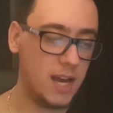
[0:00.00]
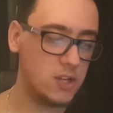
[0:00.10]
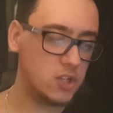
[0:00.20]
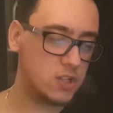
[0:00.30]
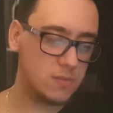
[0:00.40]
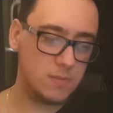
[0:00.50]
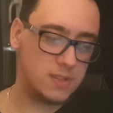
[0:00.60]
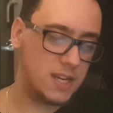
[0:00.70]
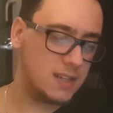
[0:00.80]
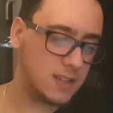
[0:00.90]
It just
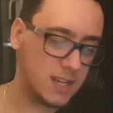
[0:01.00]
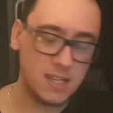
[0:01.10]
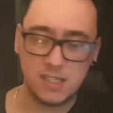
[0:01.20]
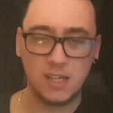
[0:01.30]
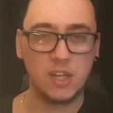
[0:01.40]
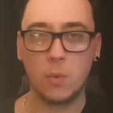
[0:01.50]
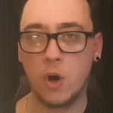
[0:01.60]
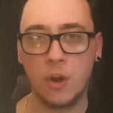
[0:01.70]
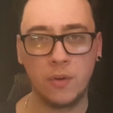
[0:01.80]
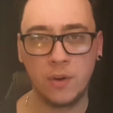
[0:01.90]
didn't
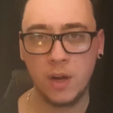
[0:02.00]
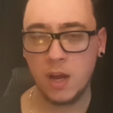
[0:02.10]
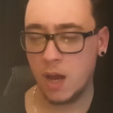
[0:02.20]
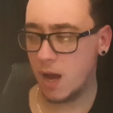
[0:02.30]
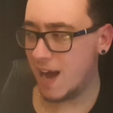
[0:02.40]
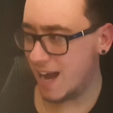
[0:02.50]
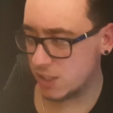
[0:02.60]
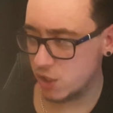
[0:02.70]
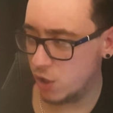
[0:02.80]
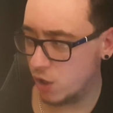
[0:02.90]
continue on
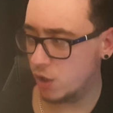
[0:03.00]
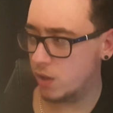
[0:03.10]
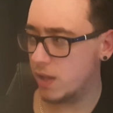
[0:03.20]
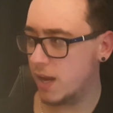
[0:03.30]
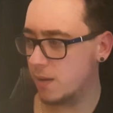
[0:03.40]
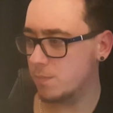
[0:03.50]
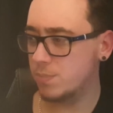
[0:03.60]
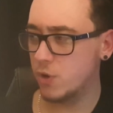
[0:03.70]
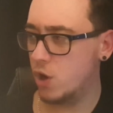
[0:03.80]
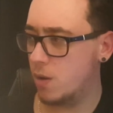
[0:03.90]
at all. It
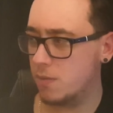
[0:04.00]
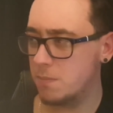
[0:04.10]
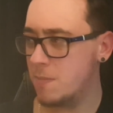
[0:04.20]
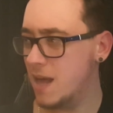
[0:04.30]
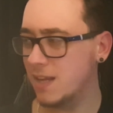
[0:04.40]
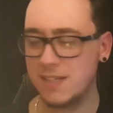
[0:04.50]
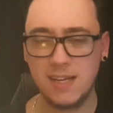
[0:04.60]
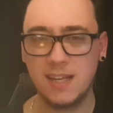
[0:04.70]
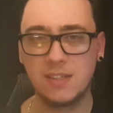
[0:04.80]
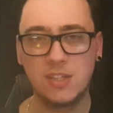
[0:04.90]
brought
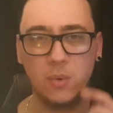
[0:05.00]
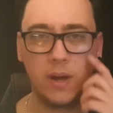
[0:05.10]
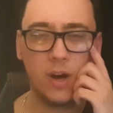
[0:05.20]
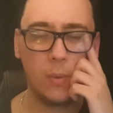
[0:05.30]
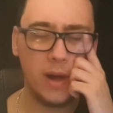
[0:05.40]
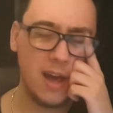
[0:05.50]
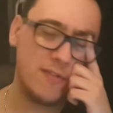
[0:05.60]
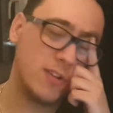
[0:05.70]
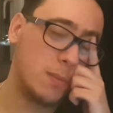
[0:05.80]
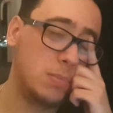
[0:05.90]
melody into it, or
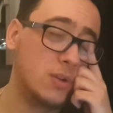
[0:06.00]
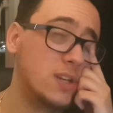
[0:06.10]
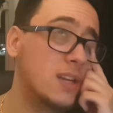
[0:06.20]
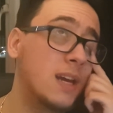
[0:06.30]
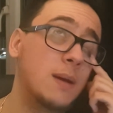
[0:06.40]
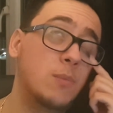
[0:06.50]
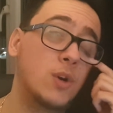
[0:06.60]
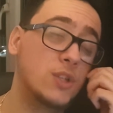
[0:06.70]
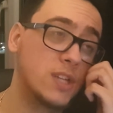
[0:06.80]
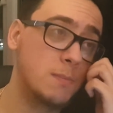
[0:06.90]
whatever a bloody
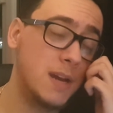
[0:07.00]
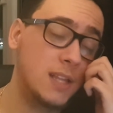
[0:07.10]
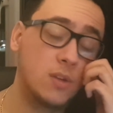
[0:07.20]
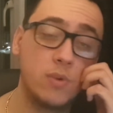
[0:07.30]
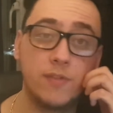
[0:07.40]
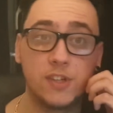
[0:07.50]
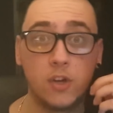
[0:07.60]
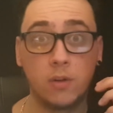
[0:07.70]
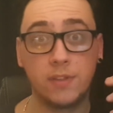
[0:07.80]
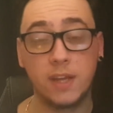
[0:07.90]
name was. It made the River
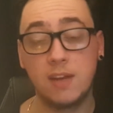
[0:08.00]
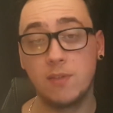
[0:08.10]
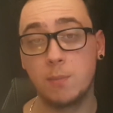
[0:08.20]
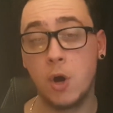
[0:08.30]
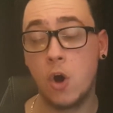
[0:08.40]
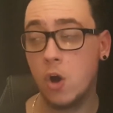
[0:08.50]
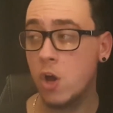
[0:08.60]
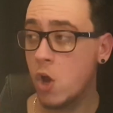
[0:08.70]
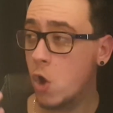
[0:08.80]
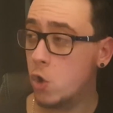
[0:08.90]
Song thing even
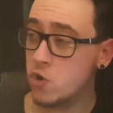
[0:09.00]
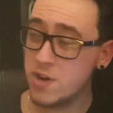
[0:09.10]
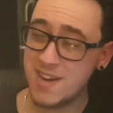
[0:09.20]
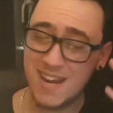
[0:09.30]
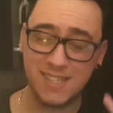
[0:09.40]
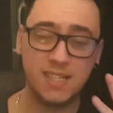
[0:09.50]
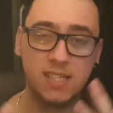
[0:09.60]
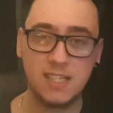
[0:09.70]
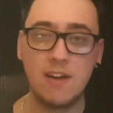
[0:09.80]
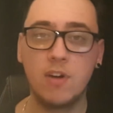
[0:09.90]
more
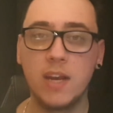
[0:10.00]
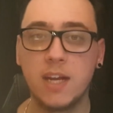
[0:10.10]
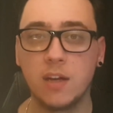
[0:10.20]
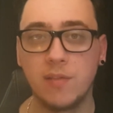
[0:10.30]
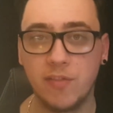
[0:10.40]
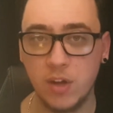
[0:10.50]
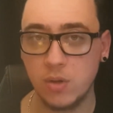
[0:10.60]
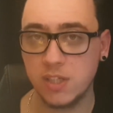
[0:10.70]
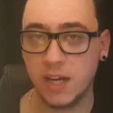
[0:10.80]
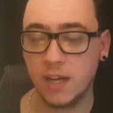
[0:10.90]
unnecessarily
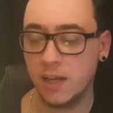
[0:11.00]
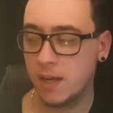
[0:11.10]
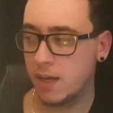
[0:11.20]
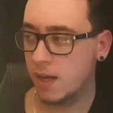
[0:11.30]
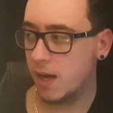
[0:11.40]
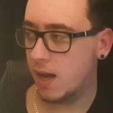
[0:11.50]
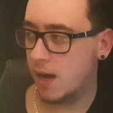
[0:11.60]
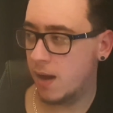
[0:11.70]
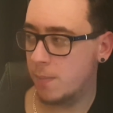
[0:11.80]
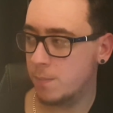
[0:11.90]
confusing.
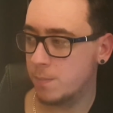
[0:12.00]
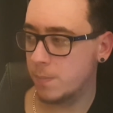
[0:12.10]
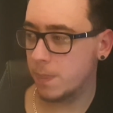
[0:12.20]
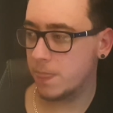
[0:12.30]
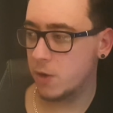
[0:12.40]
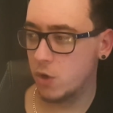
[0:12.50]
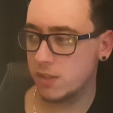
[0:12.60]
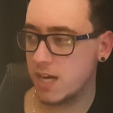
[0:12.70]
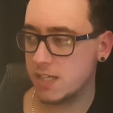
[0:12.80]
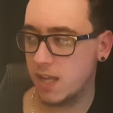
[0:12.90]
The
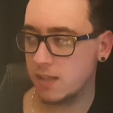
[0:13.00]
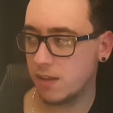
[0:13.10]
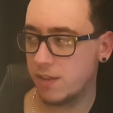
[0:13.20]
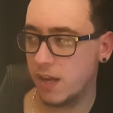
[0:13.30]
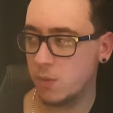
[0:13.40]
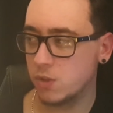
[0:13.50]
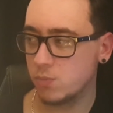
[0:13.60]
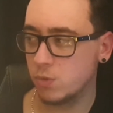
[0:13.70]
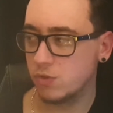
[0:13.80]
whole Tesselector thing was